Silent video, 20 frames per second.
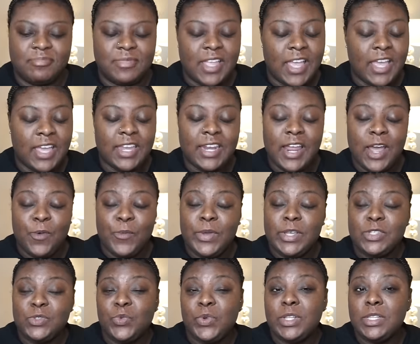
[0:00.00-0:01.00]
cannot
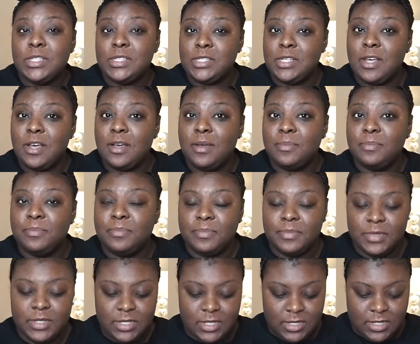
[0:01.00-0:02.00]
wait to wear this top.
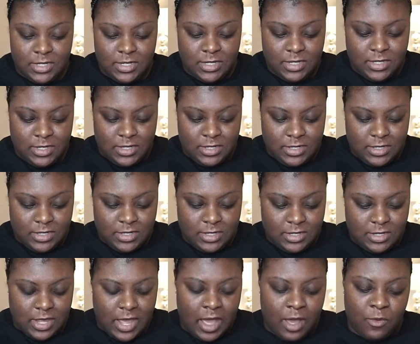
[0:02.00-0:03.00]

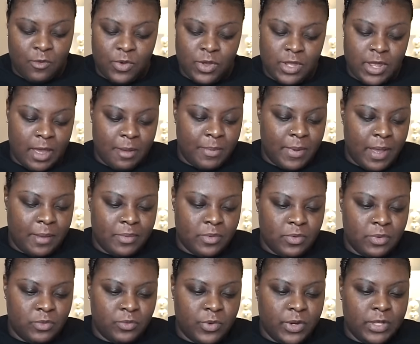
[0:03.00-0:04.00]
I probably
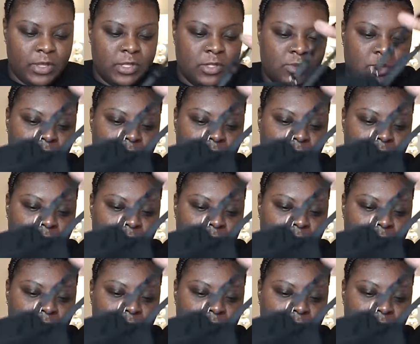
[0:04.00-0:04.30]
wouldn't wear this